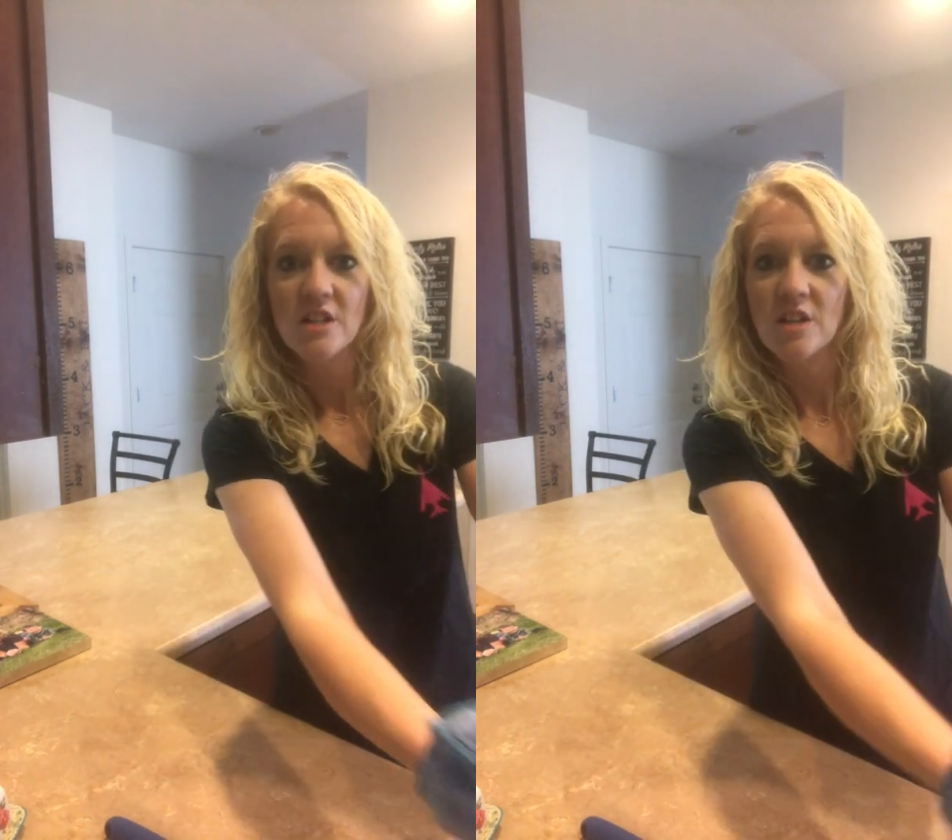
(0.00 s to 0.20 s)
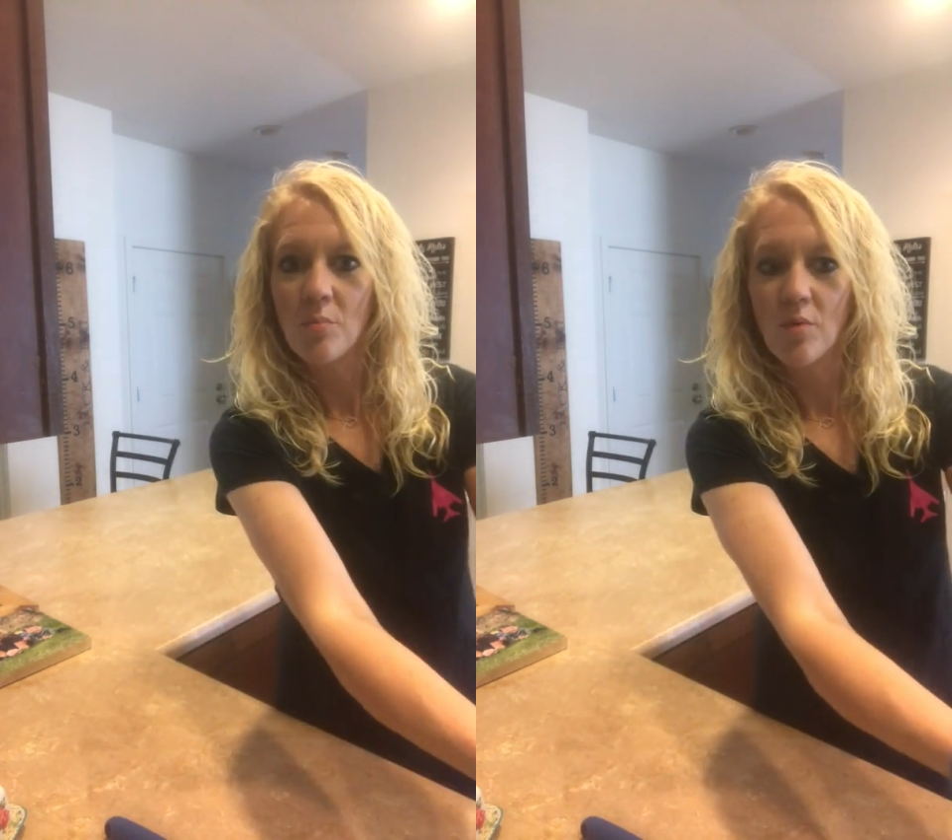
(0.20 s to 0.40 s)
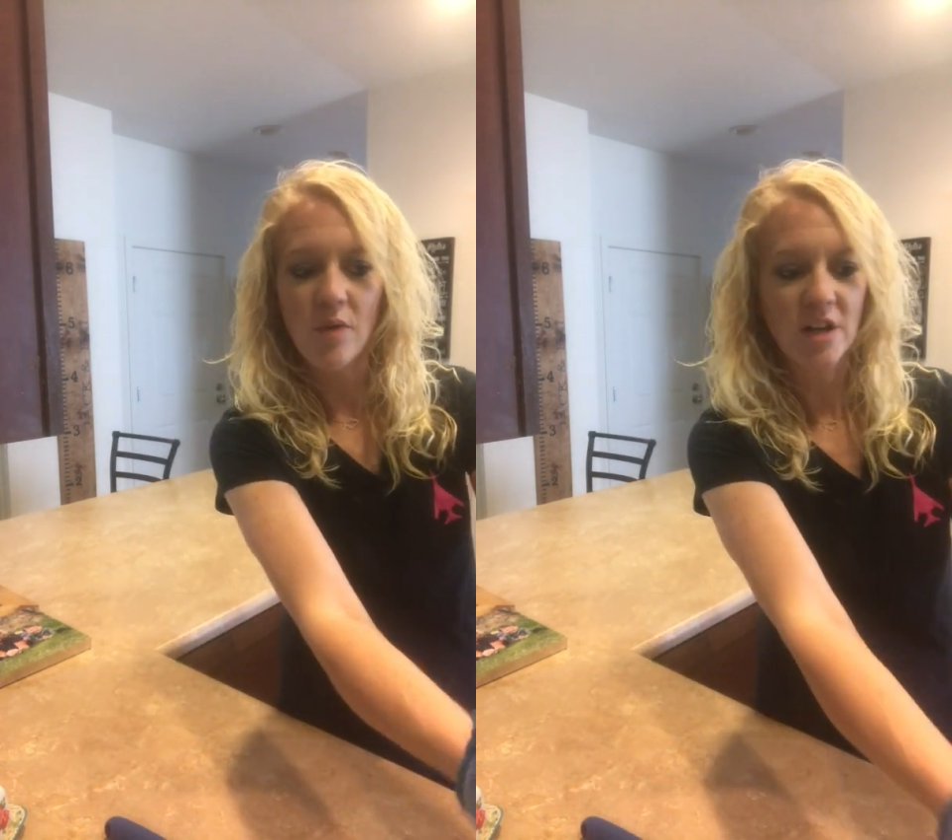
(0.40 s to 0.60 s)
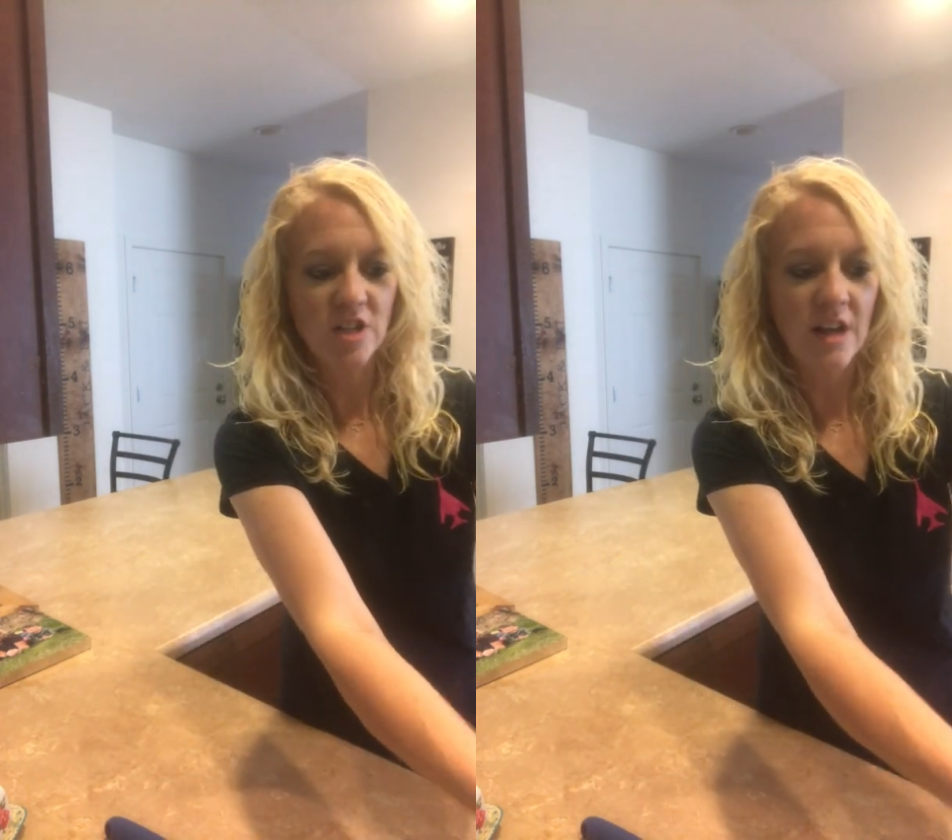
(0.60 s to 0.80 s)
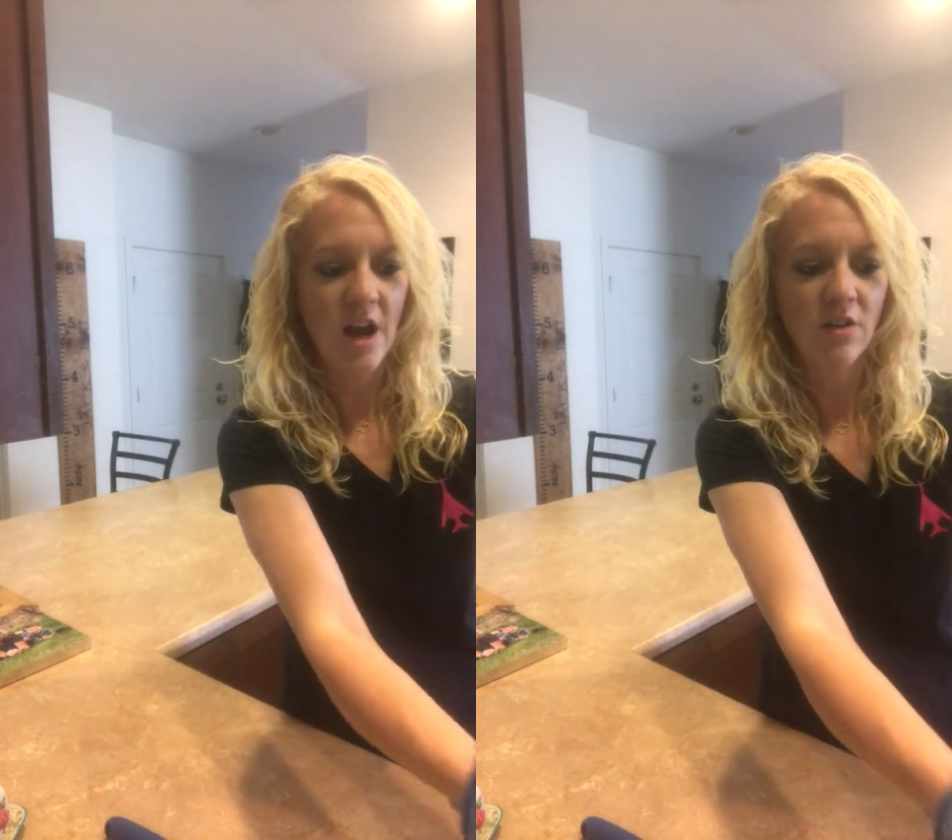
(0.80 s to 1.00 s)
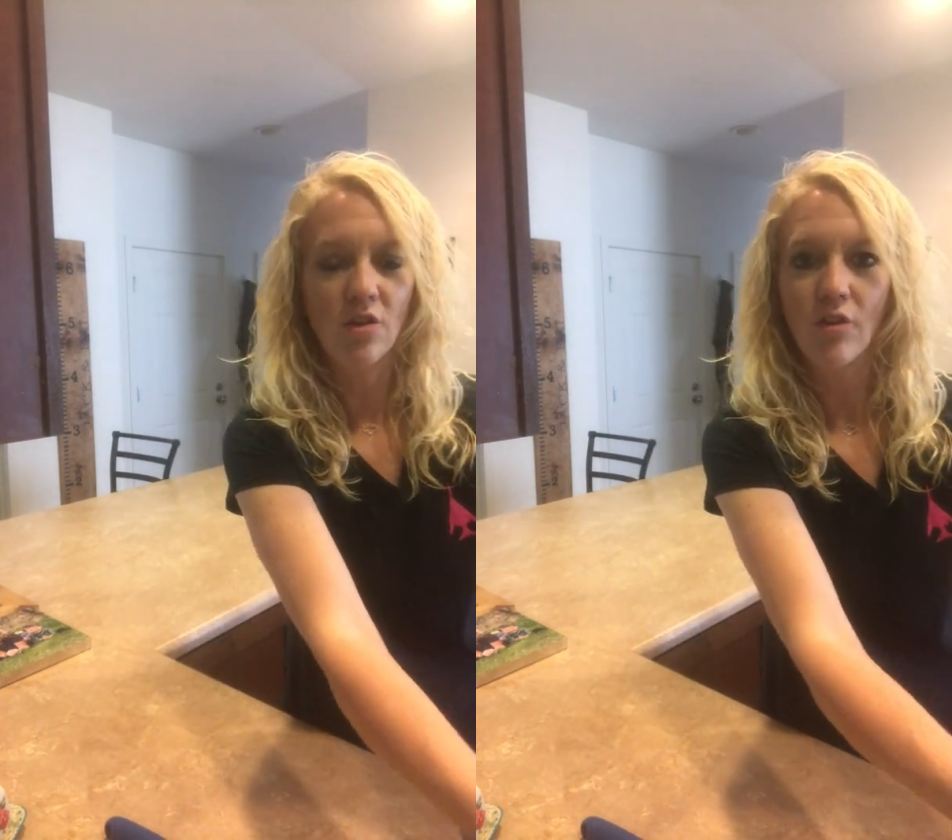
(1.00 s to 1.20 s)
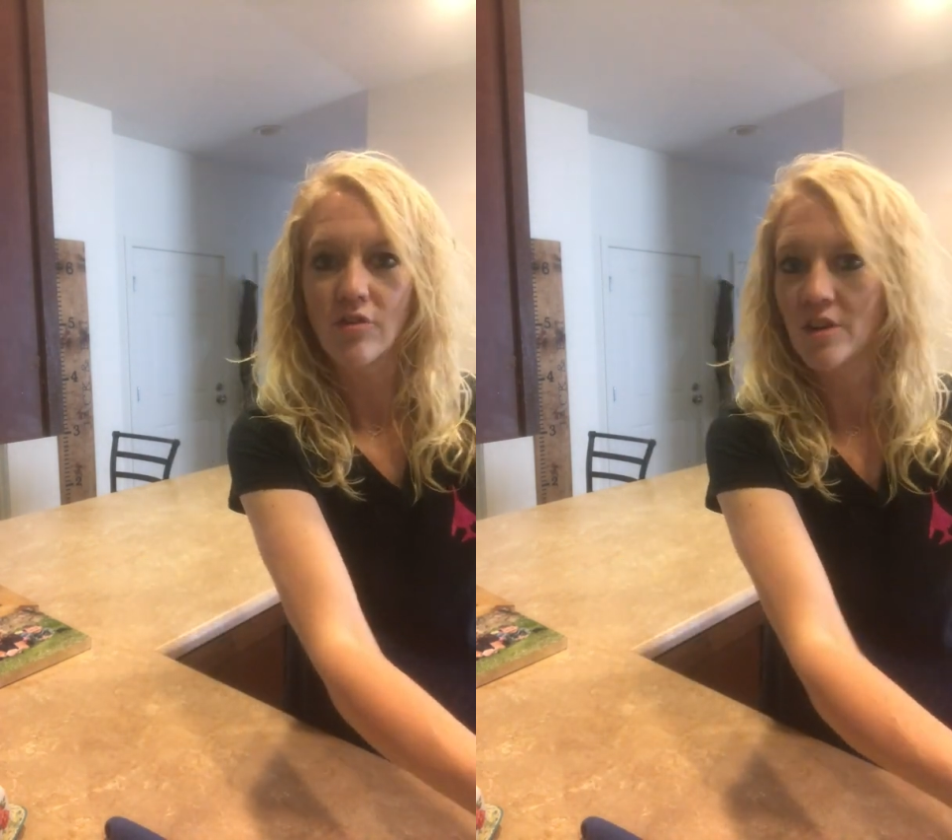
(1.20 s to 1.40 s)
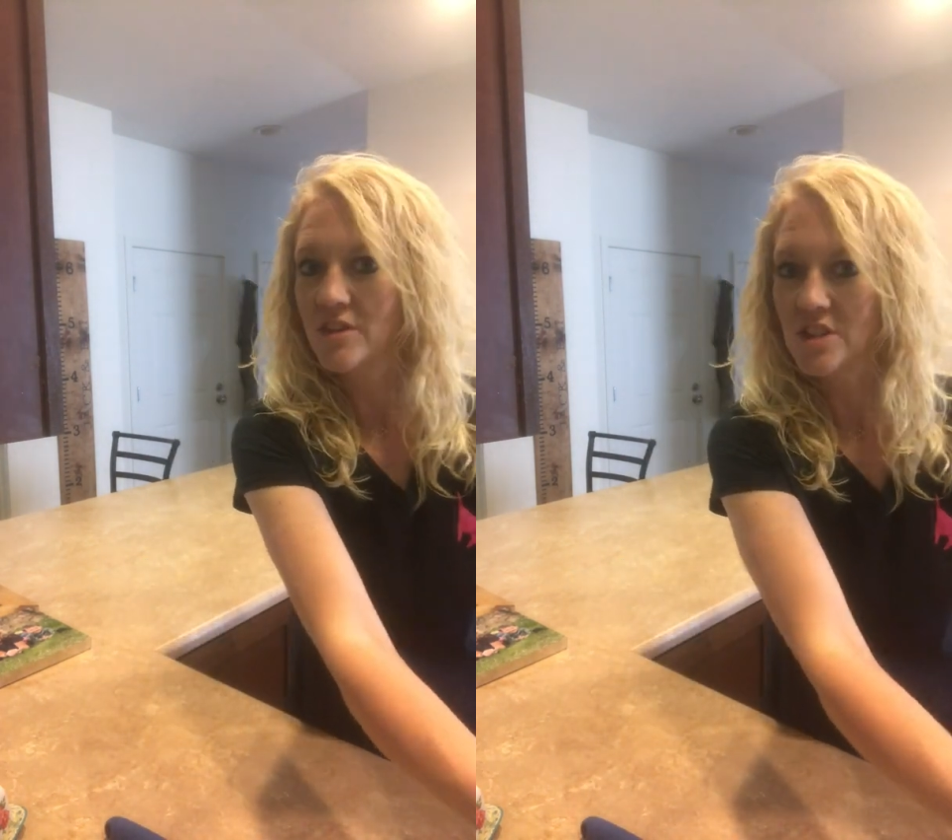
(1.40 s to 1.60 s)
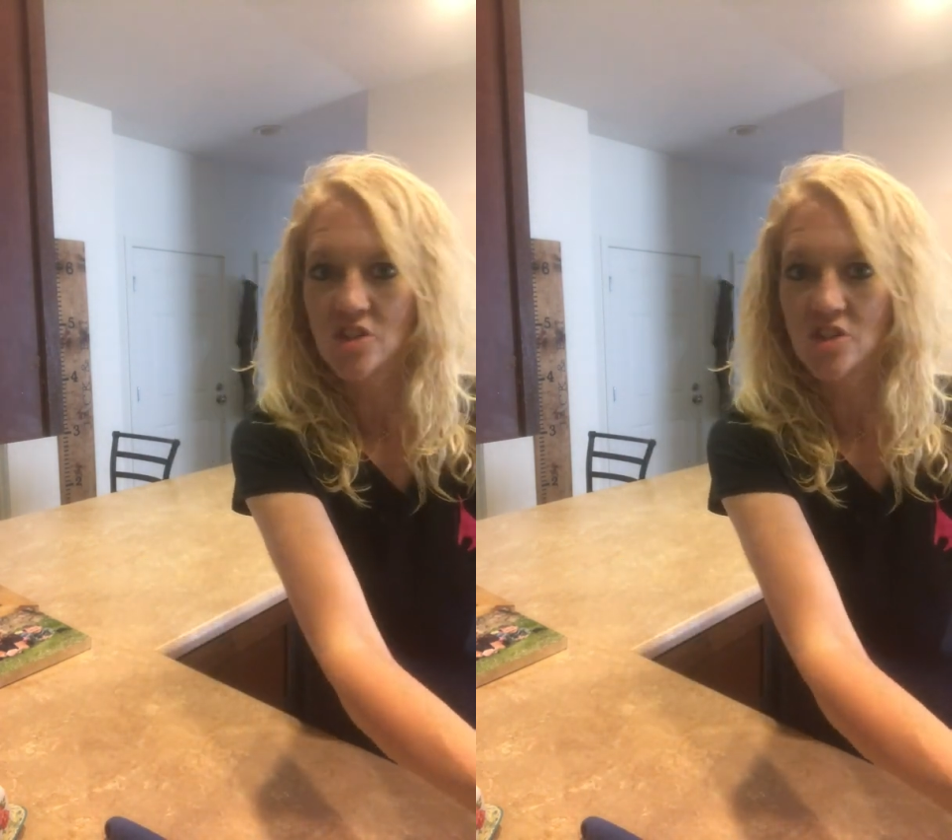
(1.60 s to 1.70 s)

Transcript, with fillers: to brush it out over the